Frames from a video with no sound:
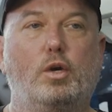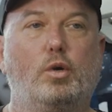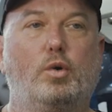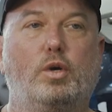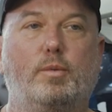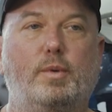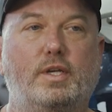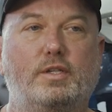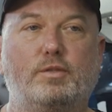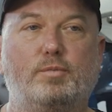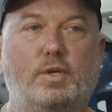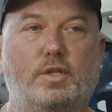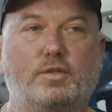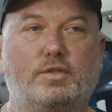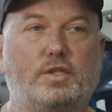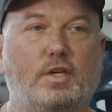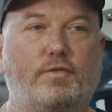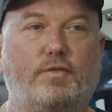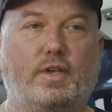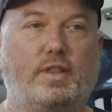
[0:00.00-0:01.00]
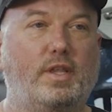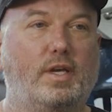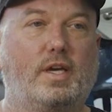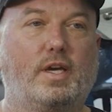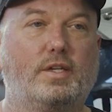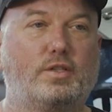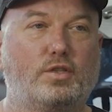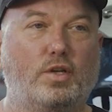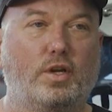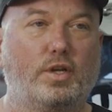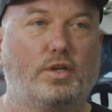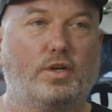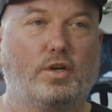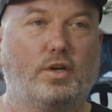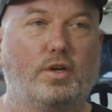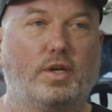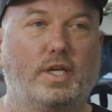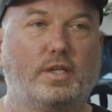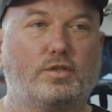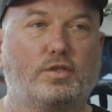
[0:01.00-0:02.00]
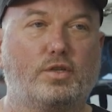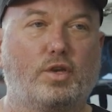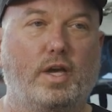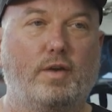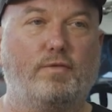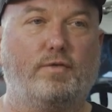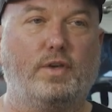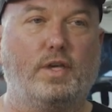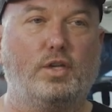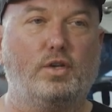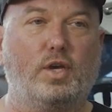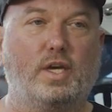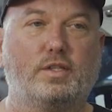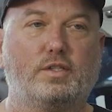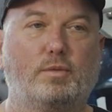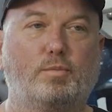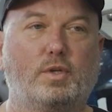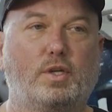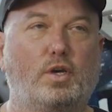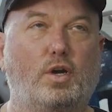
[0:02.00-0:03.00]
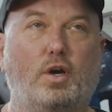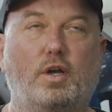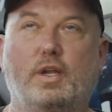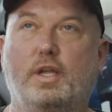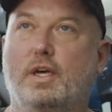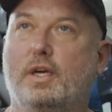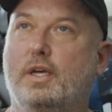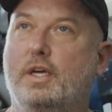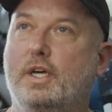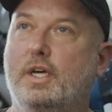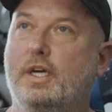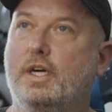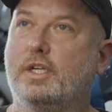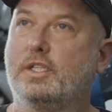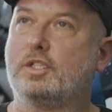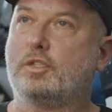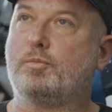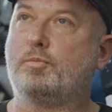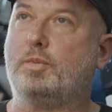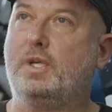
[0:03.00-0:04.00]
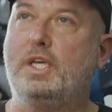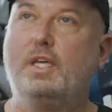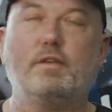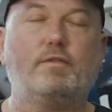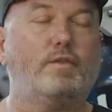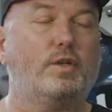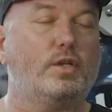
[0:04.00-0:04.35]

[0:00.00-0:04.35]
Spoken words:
What about some other stuff? I think I saw on your Instagram feed you had something called a speed